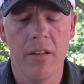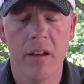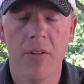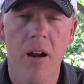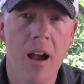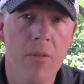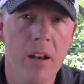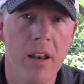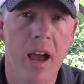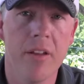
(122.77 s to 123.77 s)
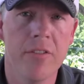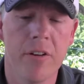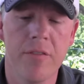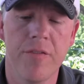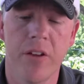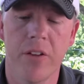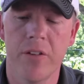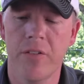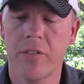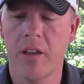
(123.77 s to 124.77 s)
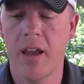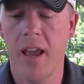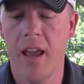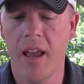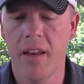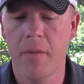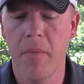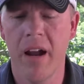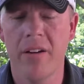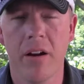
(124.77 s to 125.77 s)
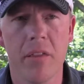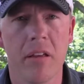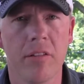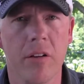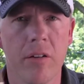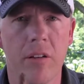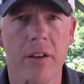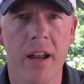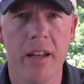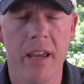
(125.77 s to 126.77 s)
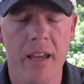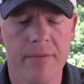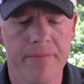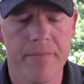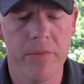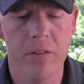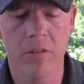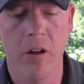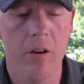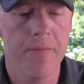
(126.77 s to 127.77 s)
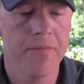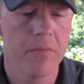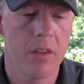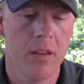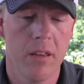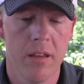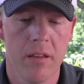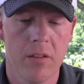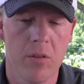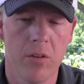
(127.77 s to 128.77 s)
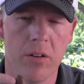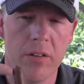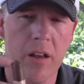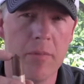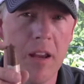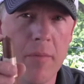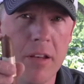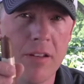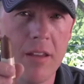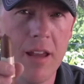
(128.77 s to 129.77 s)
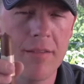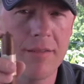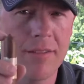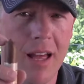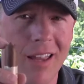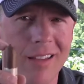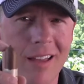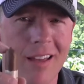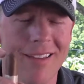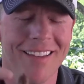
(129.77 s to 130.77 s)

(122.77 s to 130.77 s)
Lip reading: Nicaraguan and Honduran fillers, and the binder I think is a Curl 98. So cool little nub. Did I mention that? I like that.